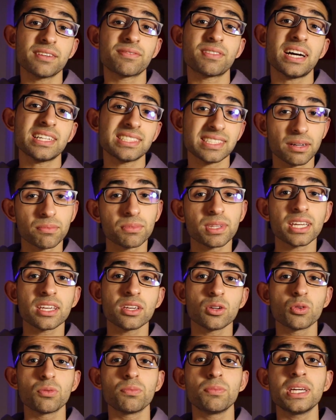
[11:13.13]
If that's something
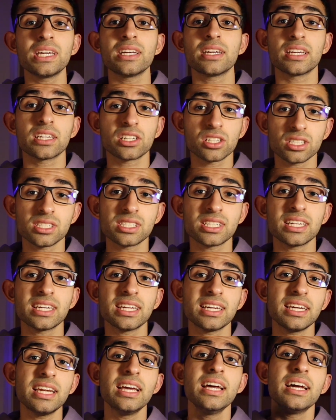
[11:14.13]
you'd be interested
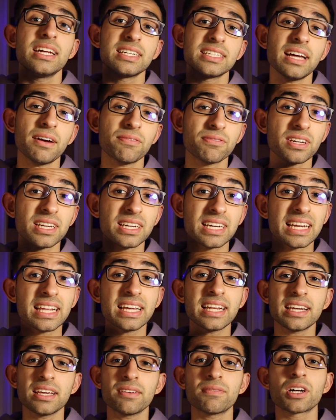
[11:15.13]
in,
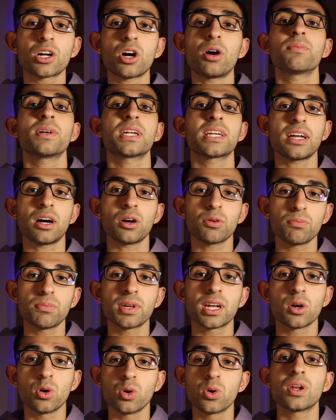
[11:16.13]
definitely leave a comment down
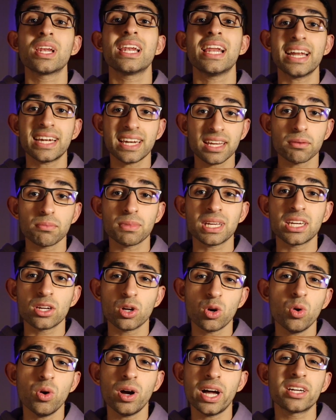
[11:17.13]
below letting me
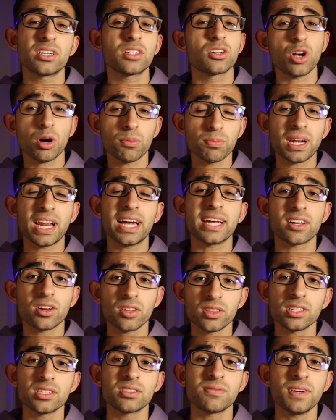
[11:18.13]
know, and drop a like
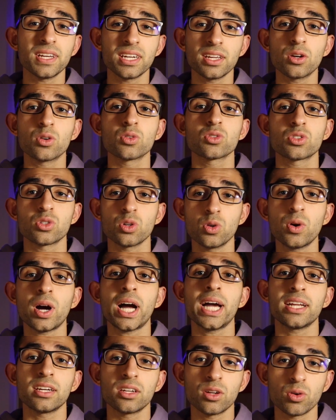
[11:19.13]
on this video so
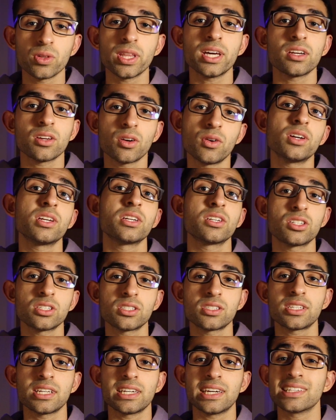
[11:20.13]
I know that you're
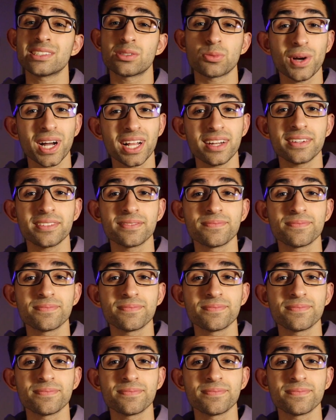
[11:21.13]
interested as well.